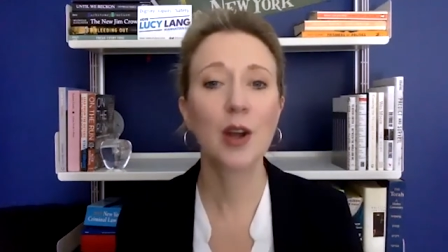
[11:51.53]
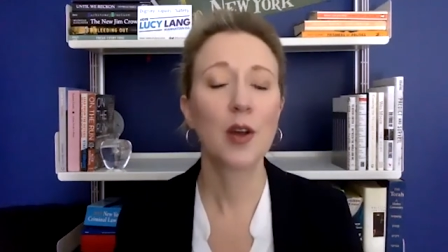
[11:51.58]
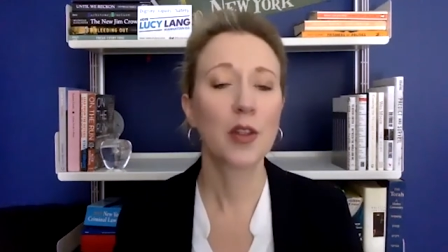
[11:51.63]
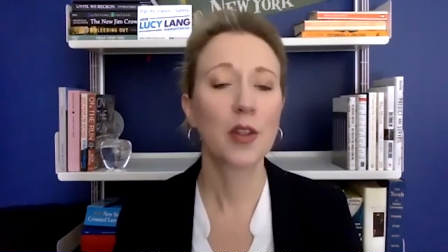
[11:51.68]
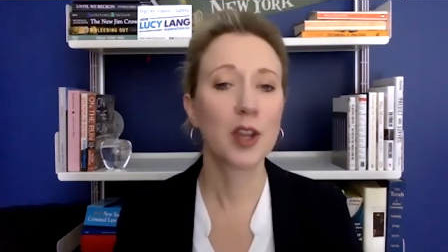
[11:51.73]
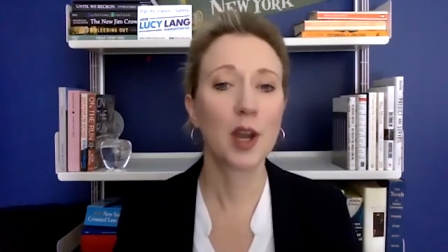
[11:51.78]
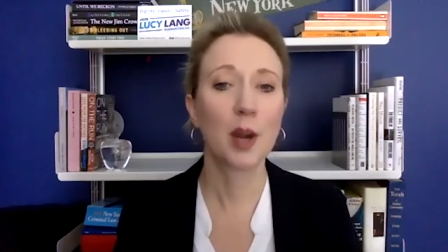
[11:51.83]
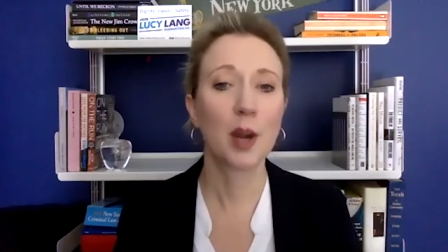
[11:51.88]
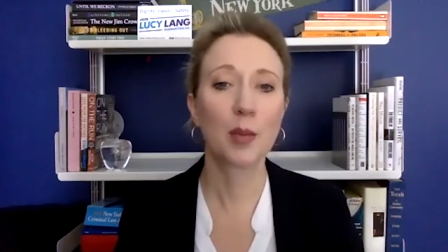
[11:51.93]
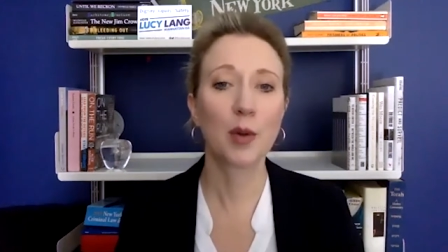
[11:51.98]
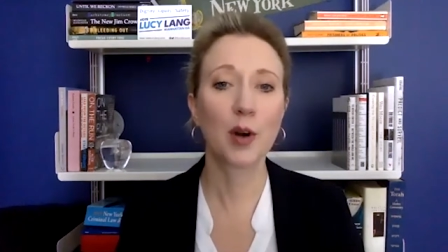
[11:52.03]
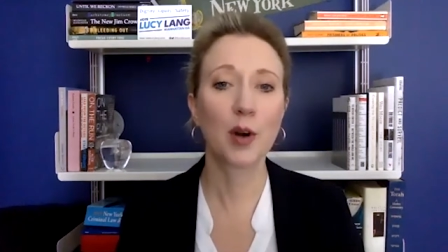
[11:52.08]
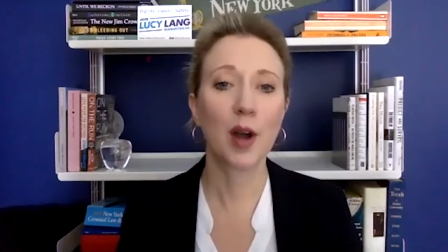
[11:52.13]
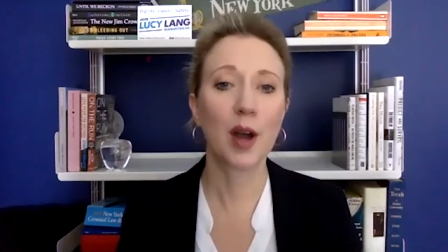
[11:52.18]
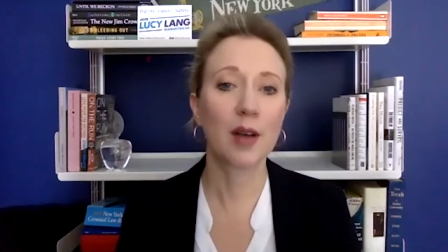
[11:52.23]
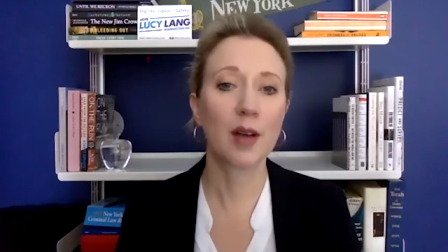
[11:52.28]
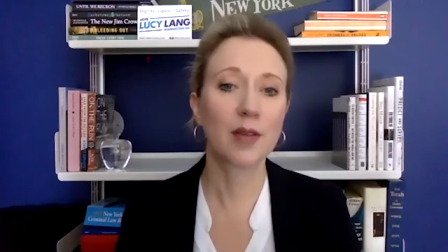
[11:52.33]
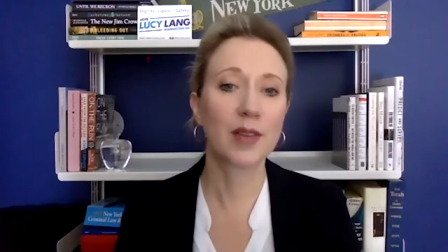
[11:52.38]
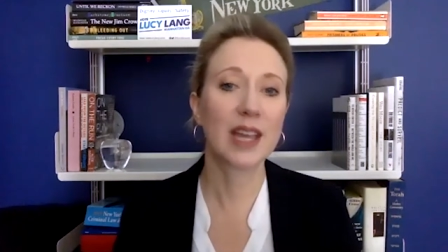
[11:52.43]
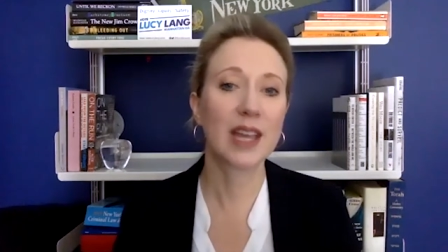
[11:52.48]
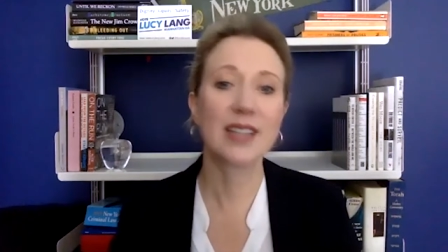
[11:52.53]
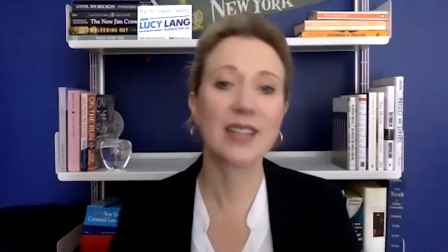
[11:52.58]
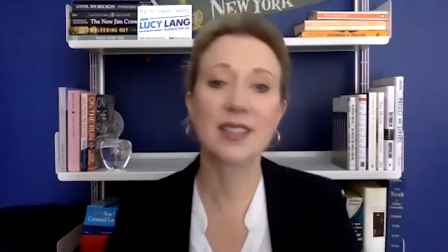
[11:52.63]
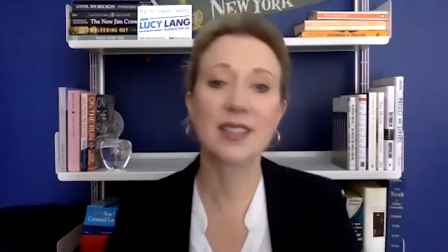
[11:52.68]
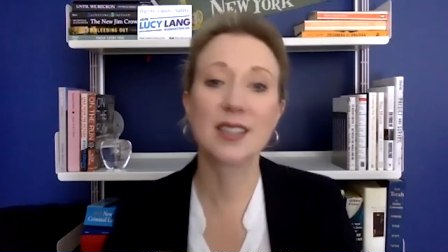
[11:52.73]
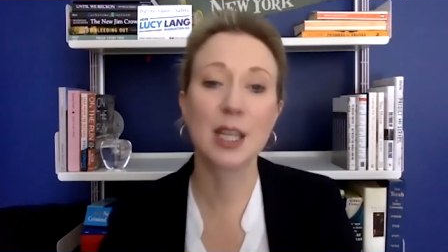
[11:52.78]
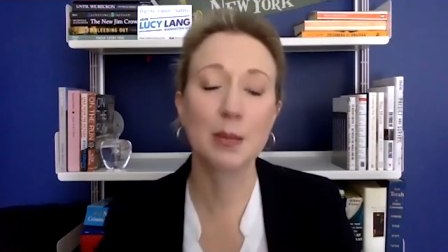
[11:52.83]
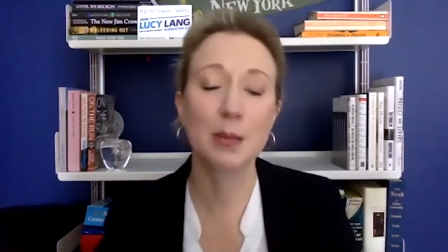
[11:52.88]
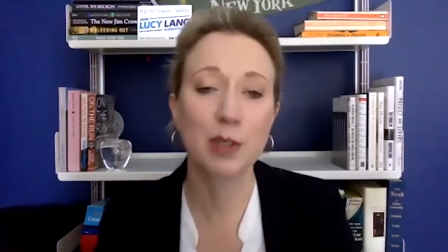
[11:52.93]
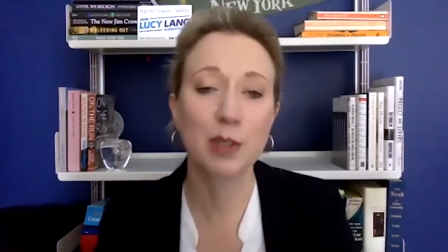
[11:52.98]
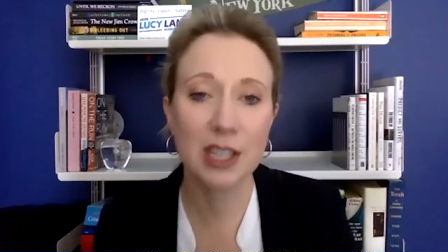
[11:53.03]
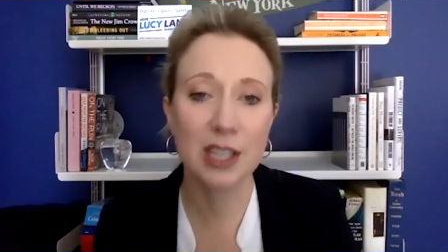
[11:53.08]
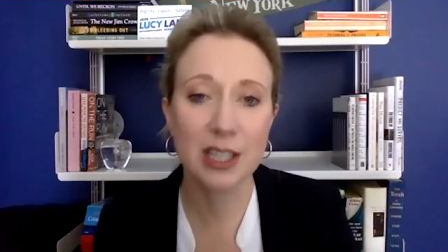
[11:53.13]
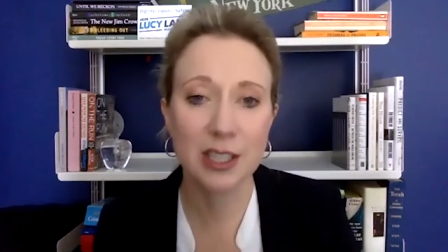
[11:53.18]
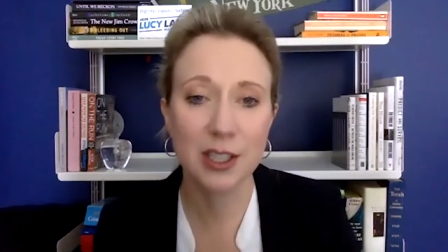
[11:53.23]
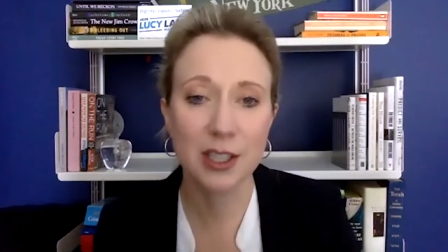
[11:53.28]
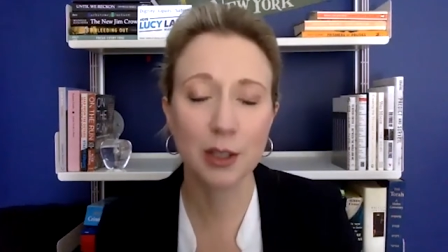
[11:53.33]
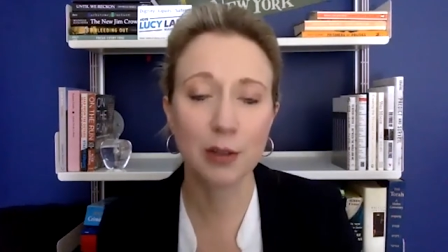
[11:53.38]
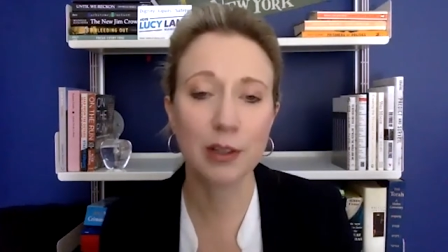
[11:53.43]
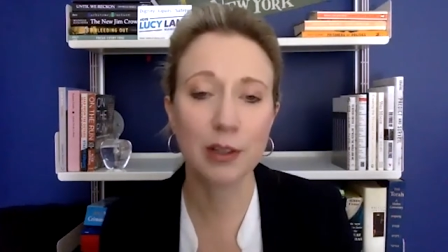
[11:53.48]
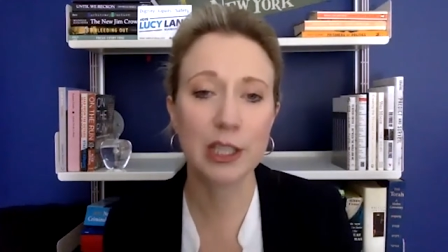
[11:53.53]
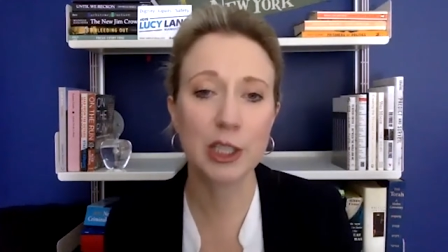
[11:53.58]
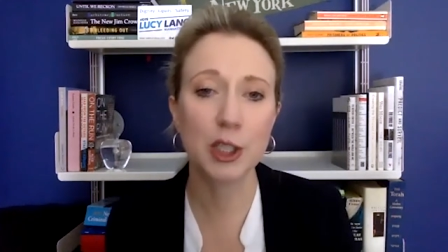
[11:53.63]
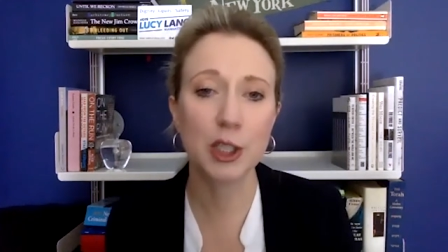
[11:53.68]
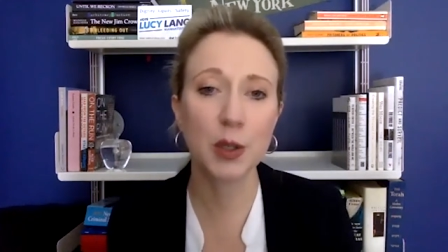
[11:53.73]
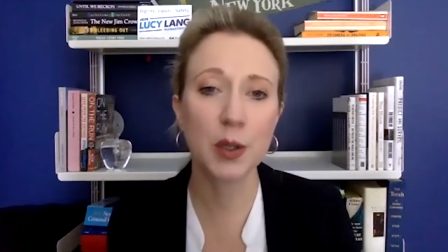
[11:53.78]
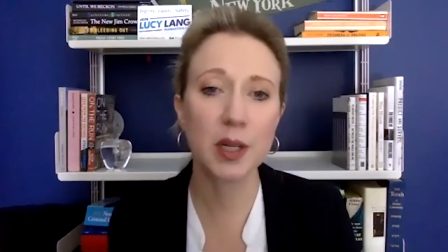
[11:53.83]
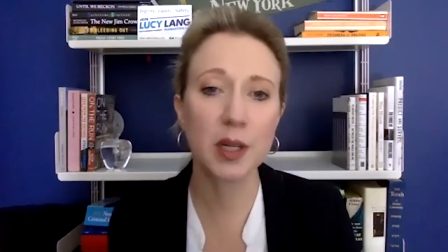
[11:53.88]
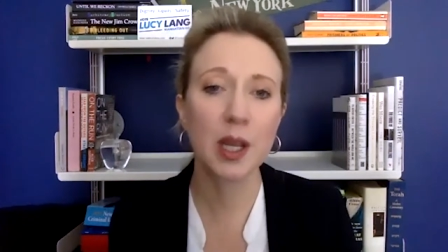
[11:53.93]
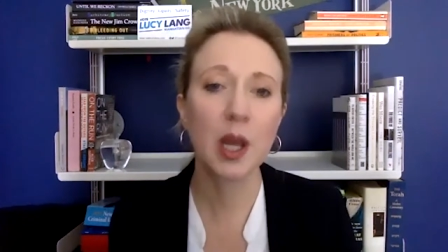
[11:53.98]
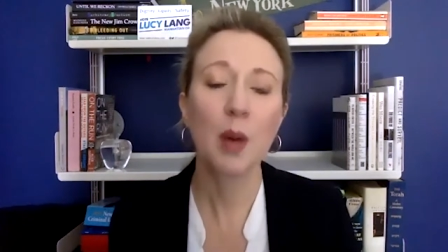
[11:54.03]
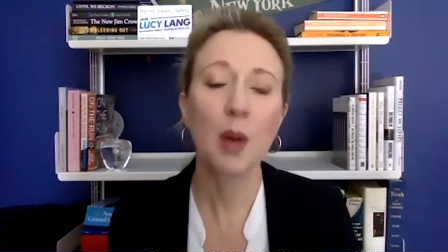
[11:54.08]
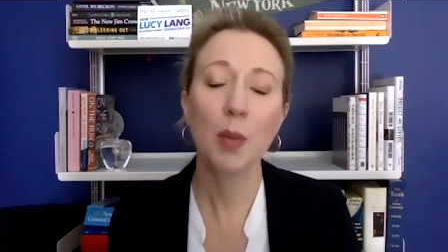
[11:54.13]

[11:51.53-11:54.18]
the number of cases they present to the grand jury,